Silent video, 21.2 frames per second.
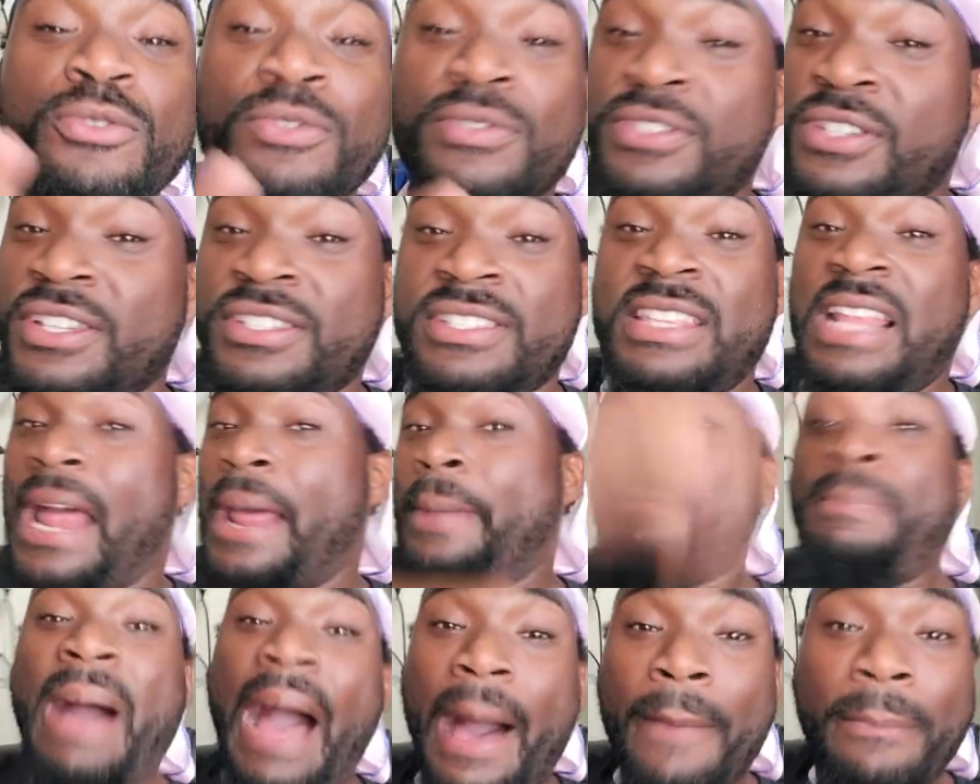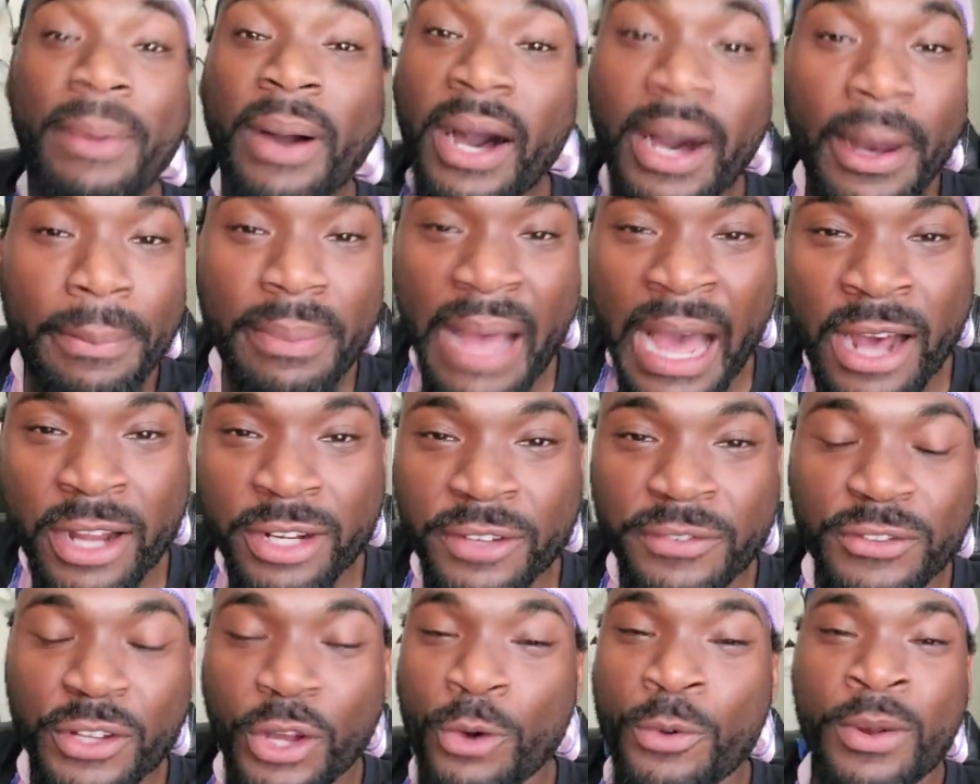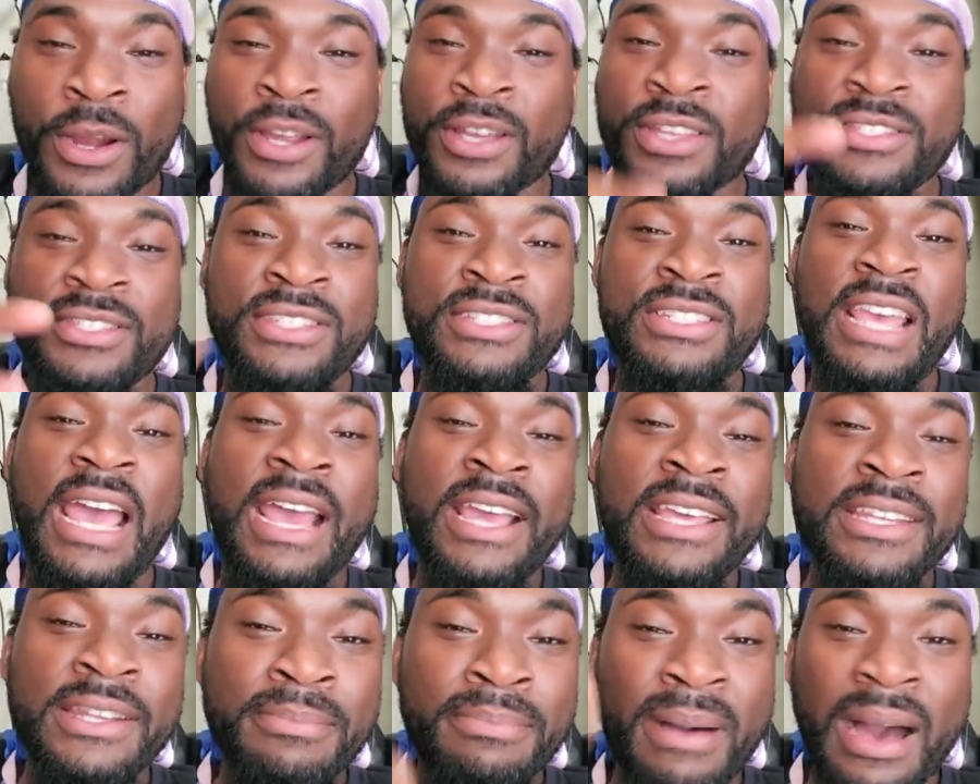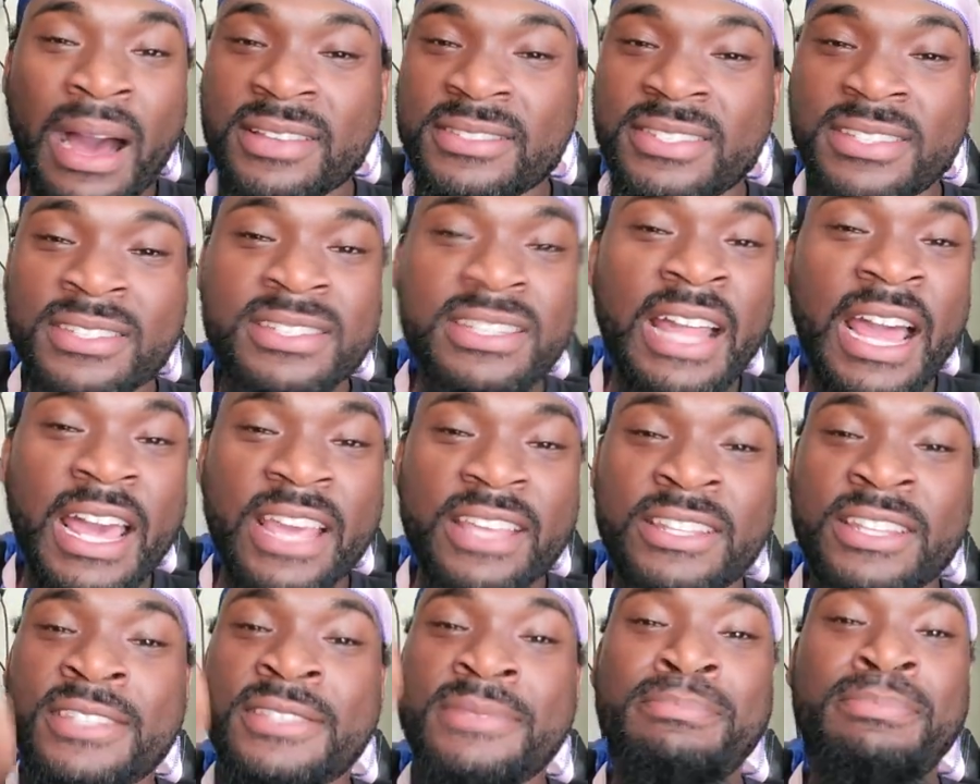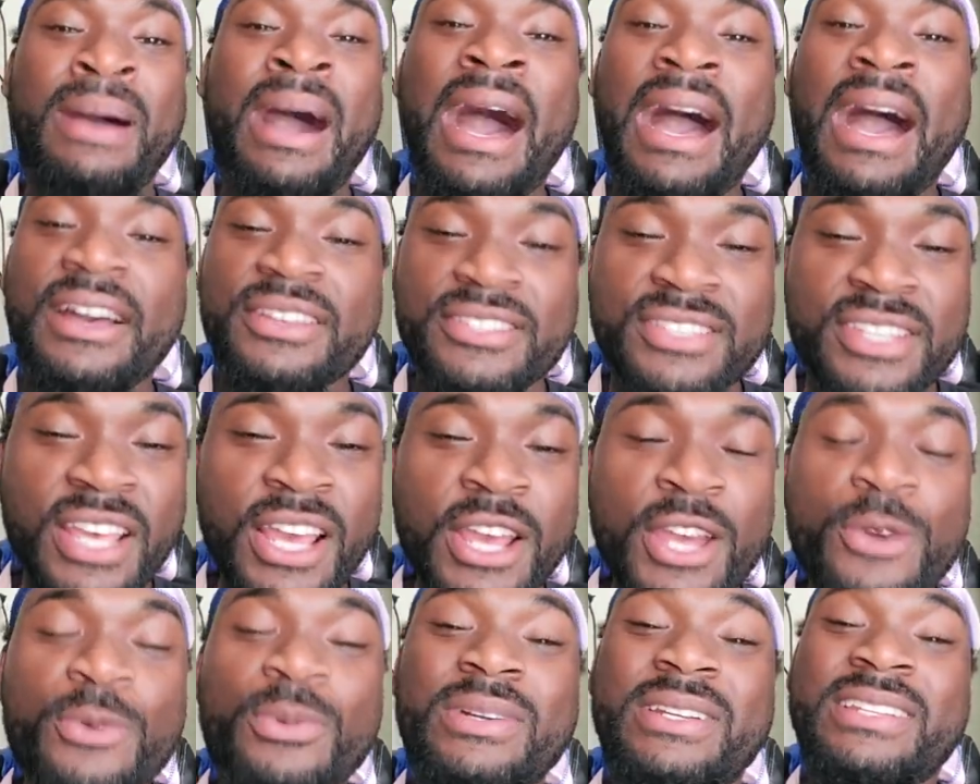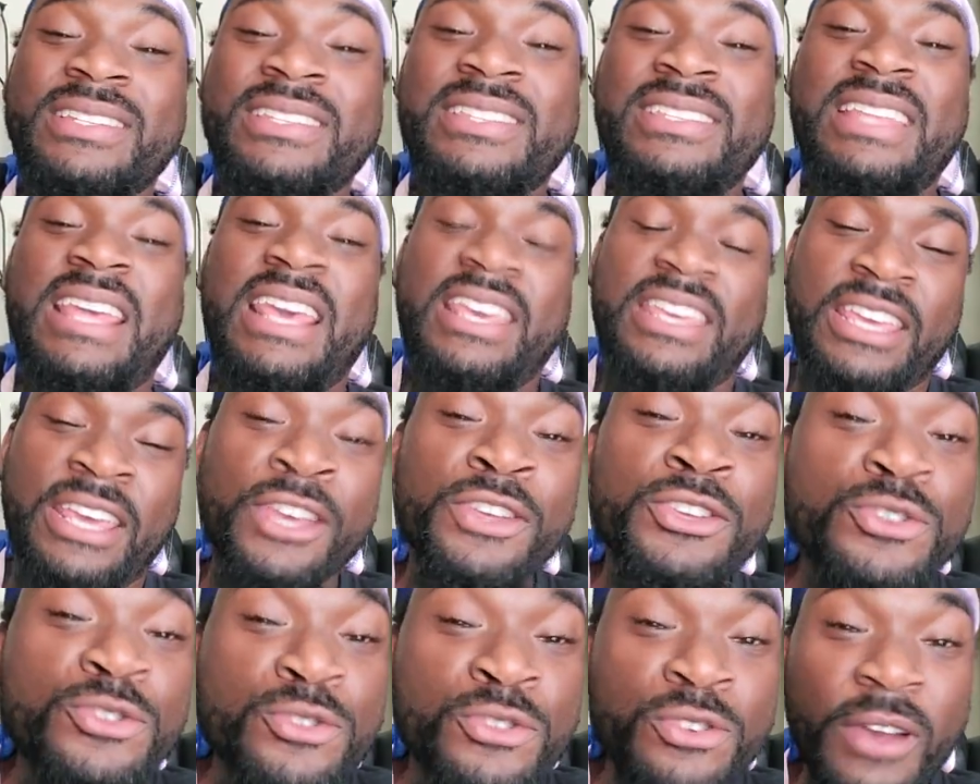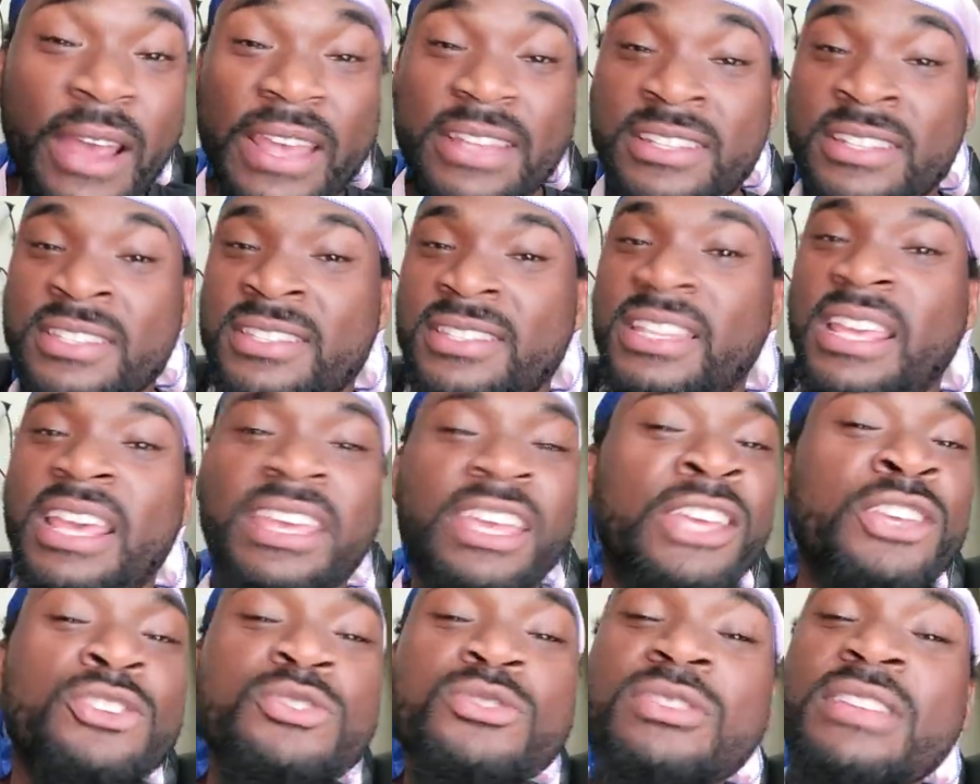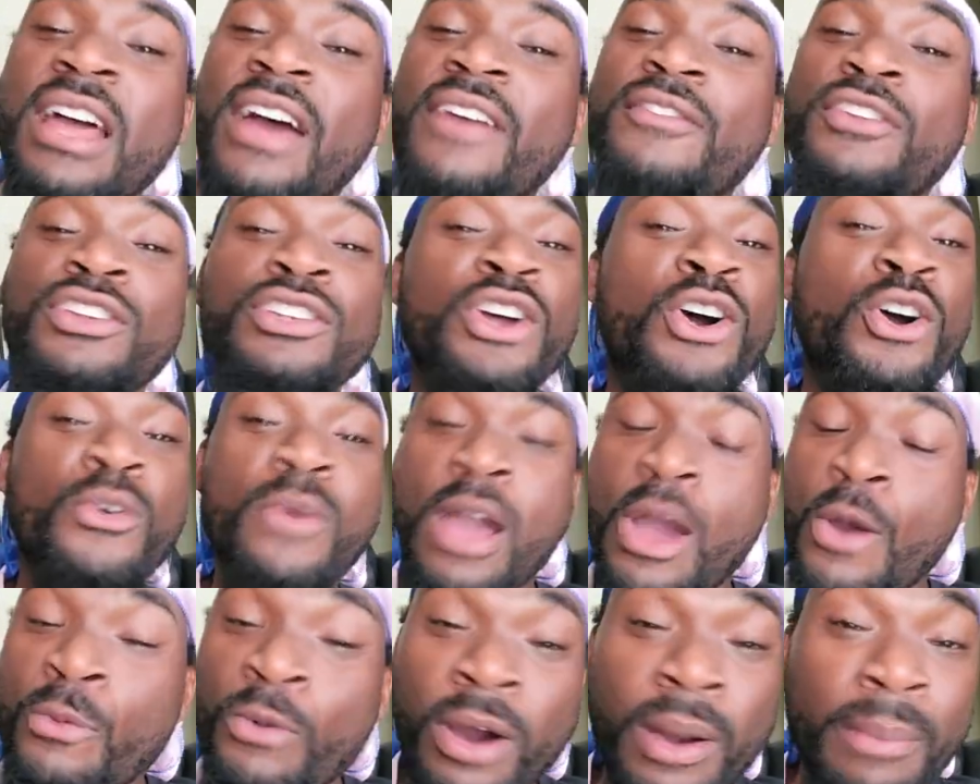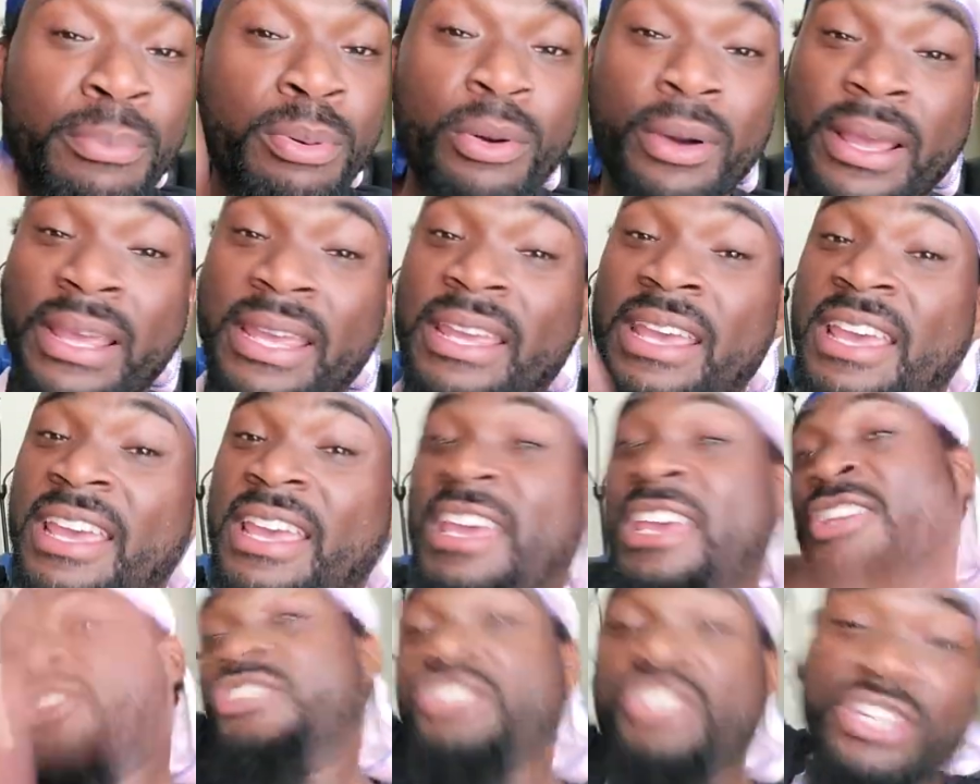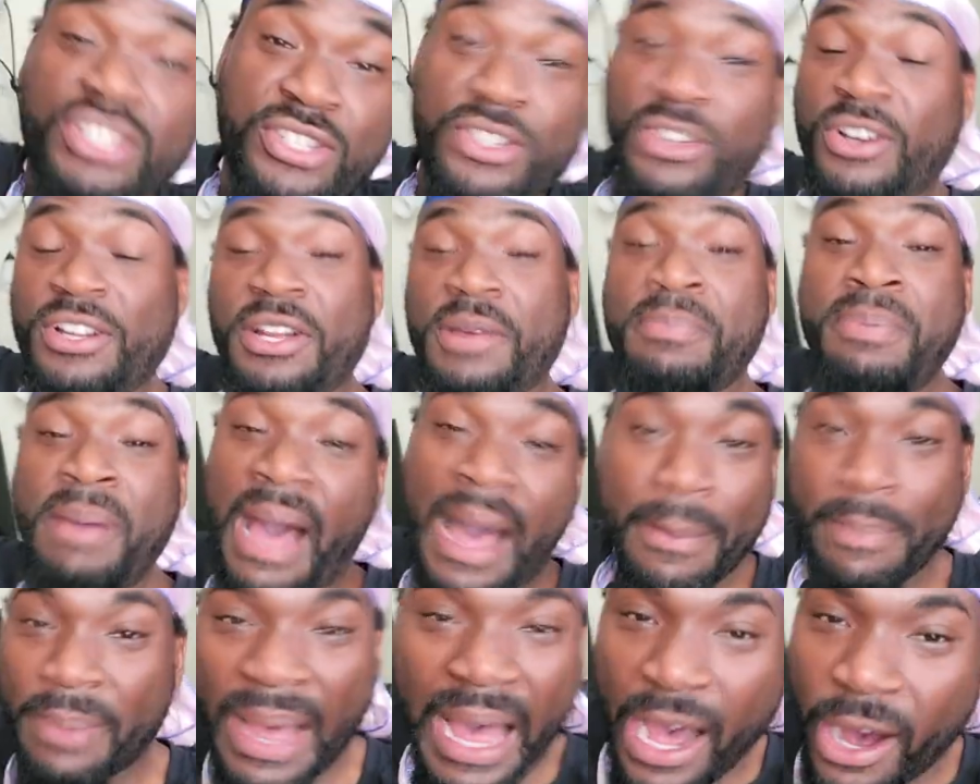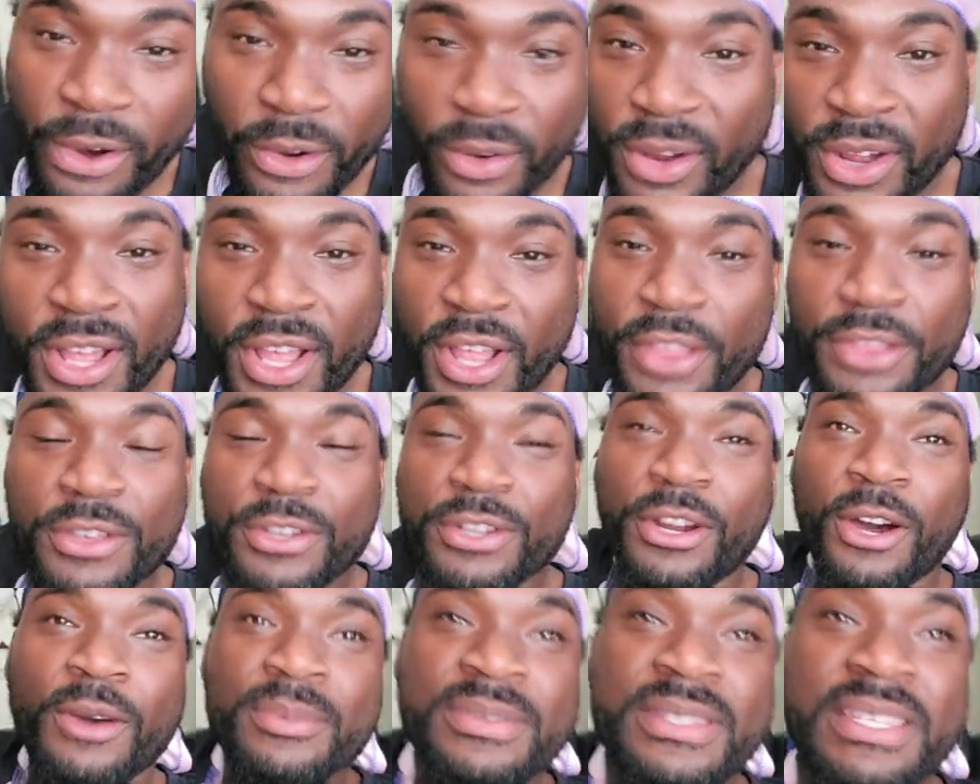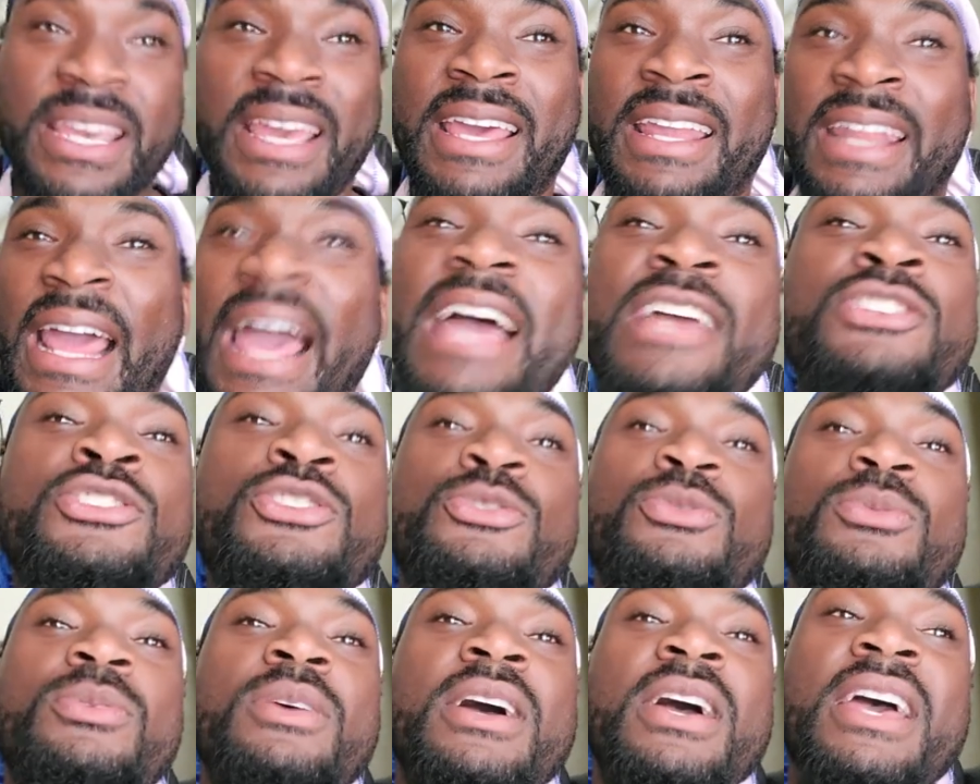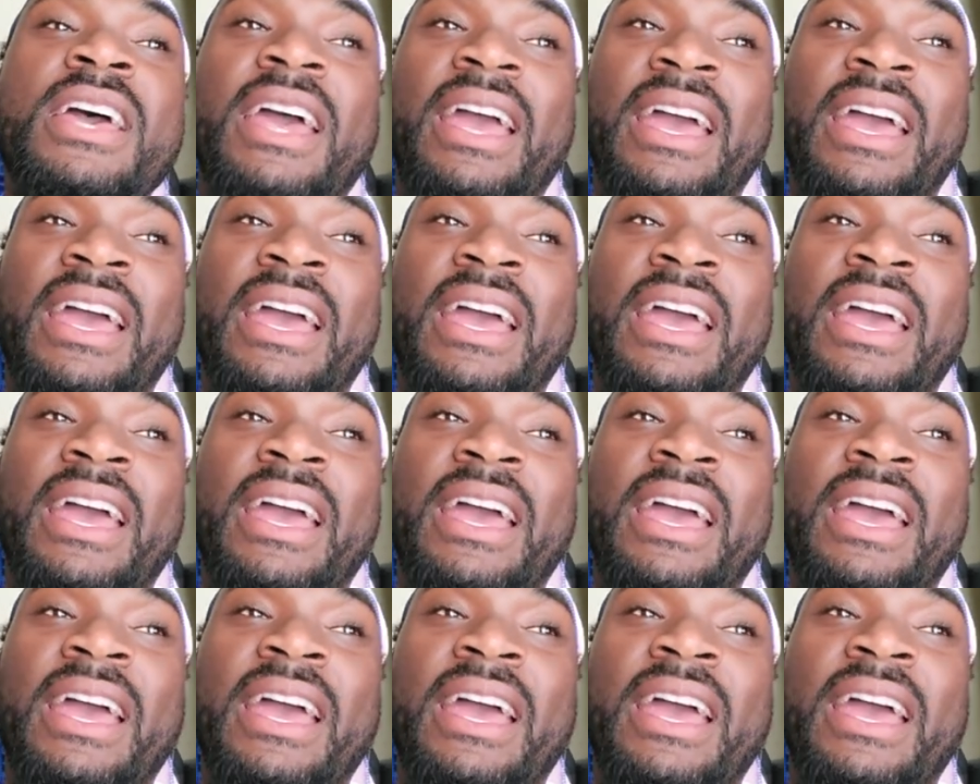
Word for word: to just like pop up out of nowhere because the Jack in the Box is like this box with a stick and you crank the stick and you never know at what point it's just going to pop out. You know what I'm saying? At you.